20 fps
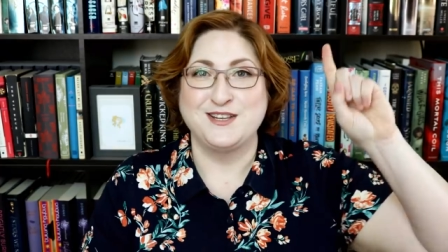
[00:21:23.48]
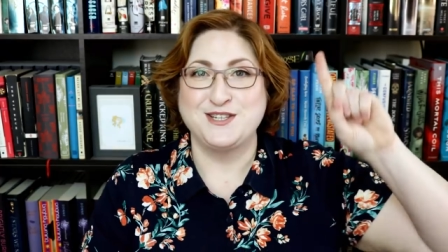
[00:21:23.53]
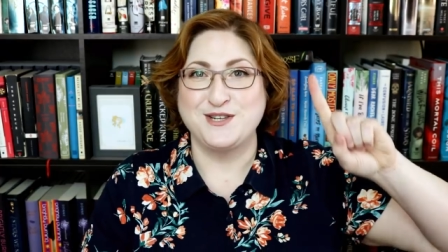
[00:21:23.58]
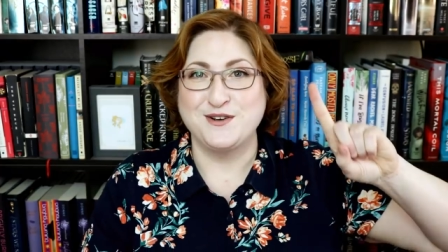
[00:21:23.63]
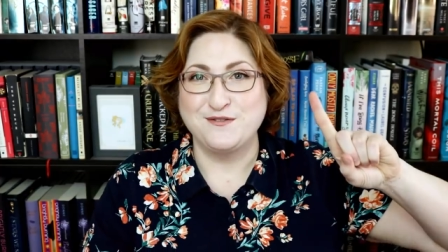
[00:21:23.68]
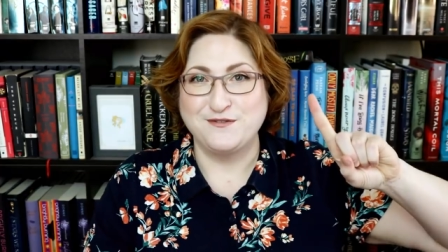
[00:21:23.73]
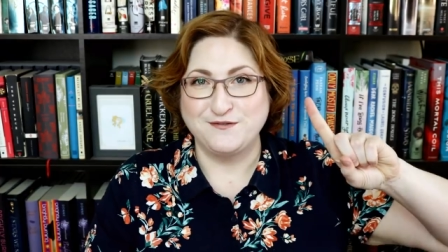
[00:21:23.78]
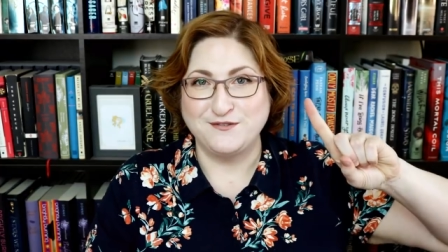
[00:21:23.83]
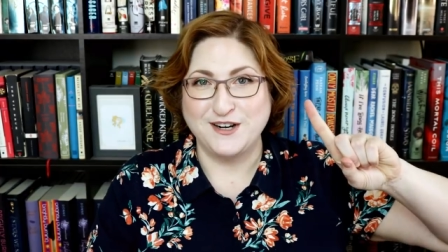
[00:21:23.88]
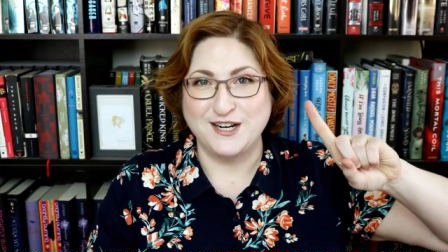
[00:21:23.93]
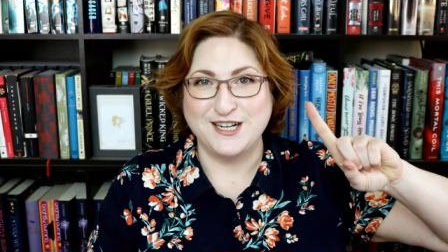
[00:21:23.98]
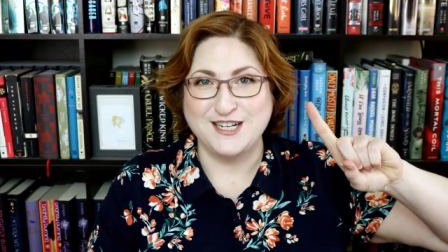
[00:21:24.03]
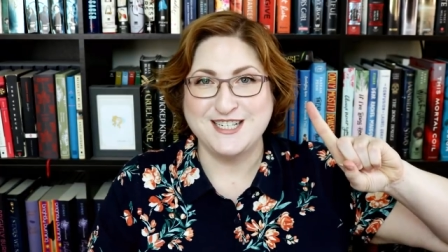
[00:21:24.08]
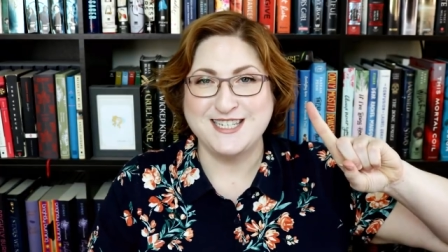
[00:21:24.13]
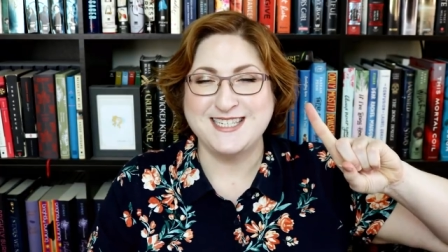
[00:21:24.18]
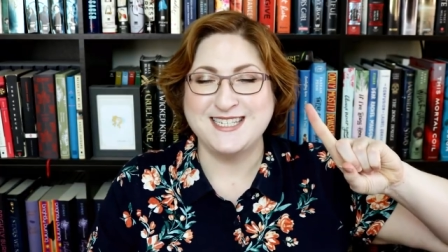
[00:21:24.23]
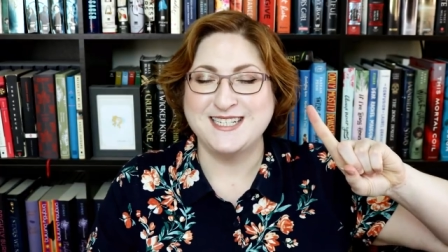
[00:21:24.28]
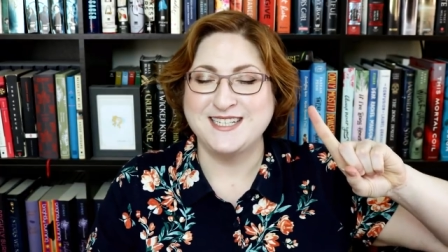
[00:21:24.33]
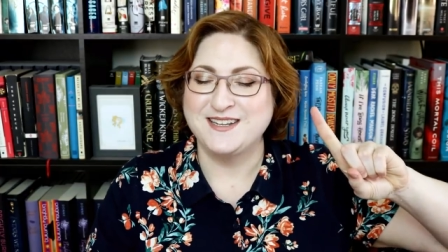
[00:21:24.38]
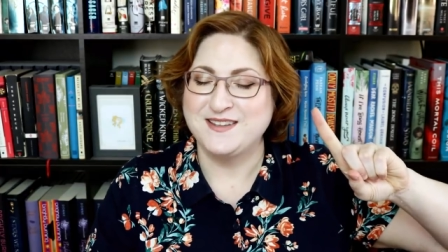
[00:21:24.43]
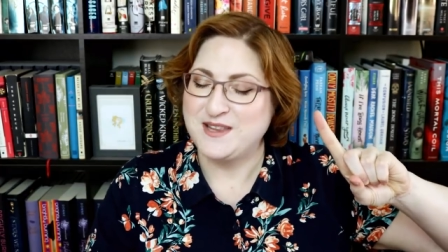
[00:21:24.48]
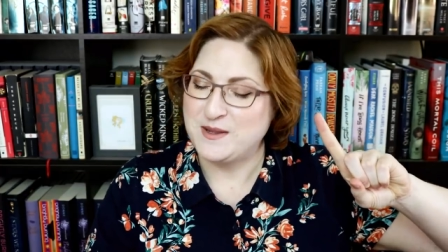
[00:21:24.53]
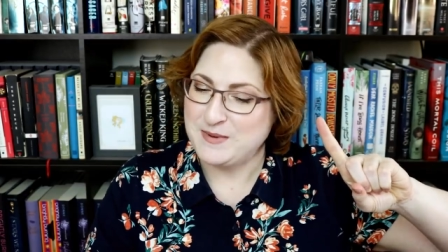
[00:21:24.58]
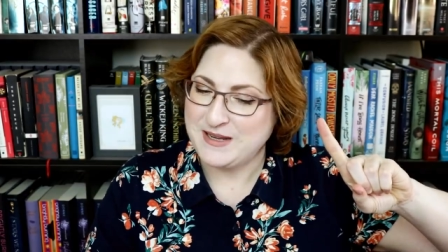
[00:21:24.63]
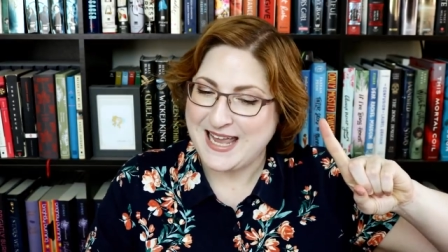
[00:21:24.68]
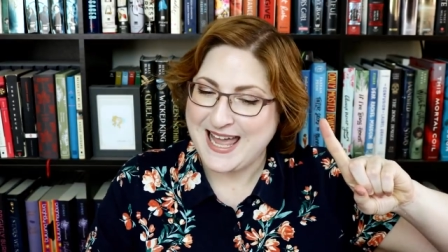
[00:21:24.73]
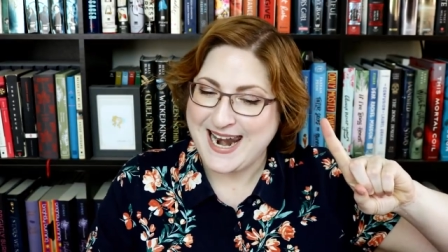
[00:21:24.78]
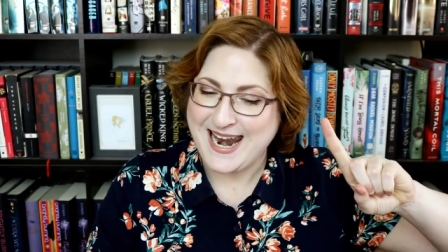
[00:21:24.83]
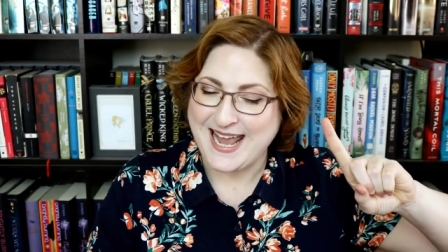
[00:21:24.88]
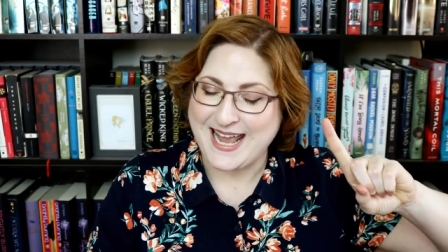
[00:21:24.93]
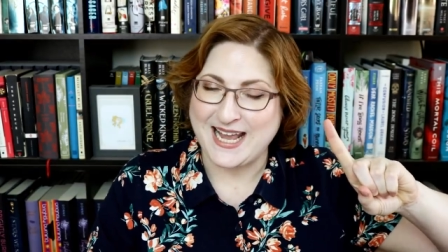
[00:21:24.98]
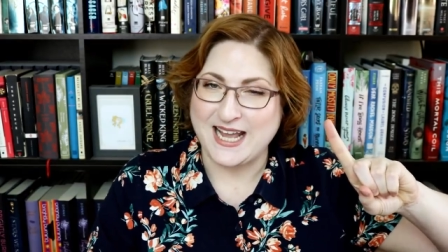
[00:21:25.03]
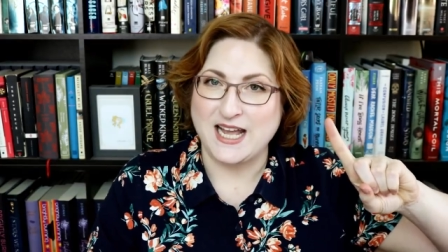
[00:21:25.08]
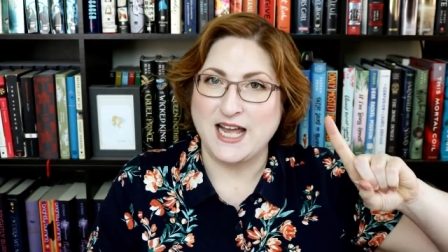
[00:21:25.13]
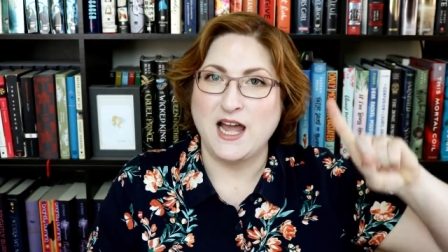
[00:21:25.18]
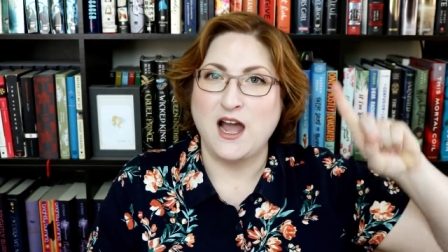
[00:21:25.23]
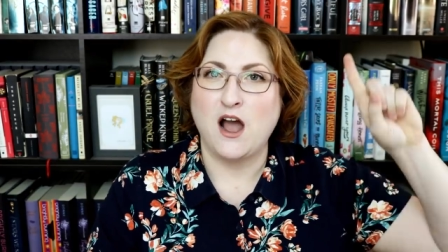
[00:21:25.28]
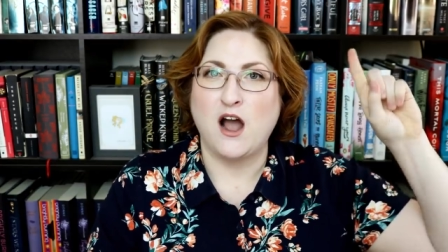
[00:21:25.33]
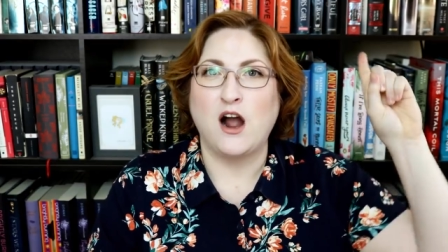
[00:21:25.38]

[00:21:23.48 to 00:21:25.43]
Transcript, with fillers: So first, the beginning.